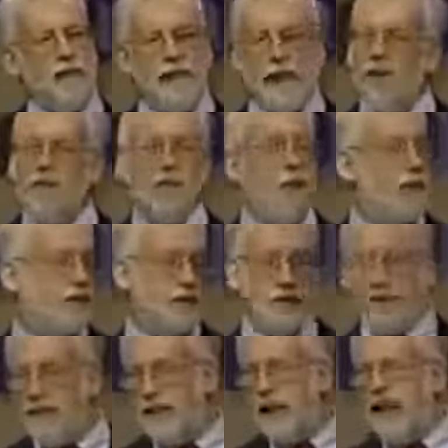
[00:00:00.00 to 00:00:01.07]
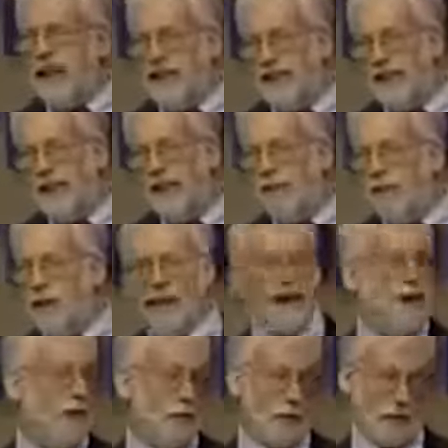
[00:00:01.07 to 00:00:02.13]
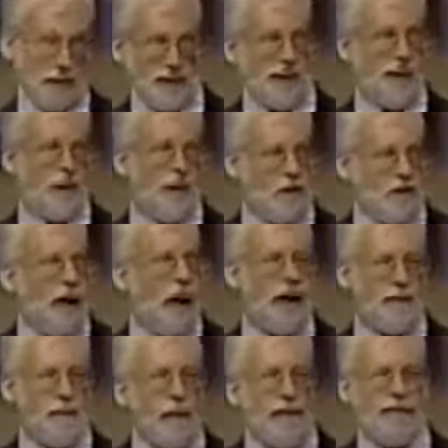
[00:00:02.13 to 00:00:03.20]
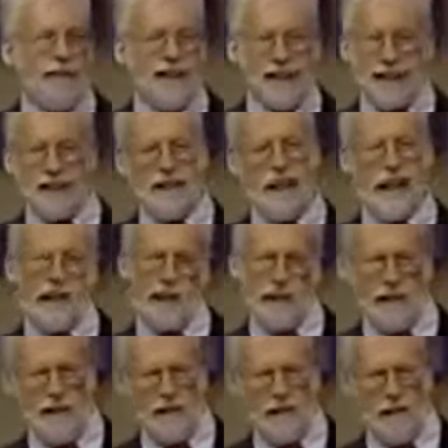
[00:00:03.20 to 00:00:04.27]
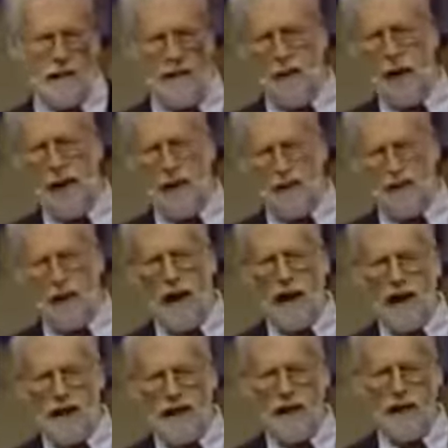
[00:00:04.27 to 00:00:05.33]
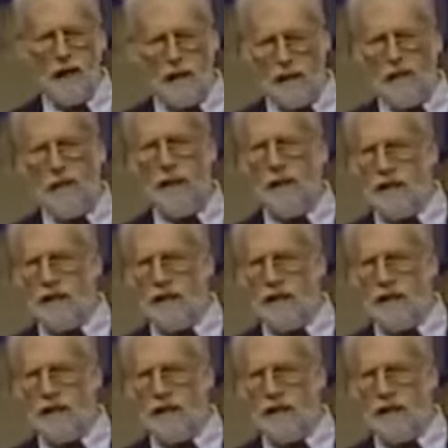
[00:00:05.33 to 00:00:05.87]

Now, of course, if you say this to somebody who's, you know, not a Mason, they just kind of look at you, okay, right, you know,